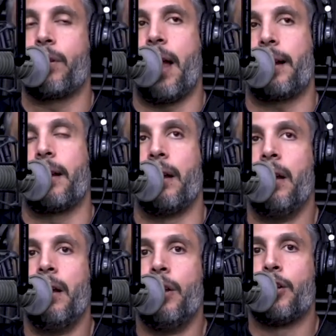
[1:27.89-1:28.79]
You're not mm-hmm. going right.
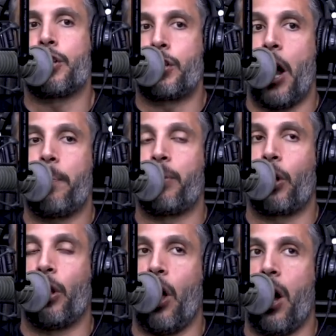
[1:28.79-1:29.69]
to stop the
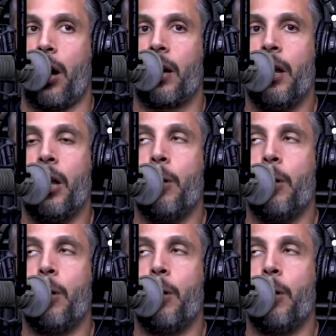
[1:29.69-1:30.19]
clock.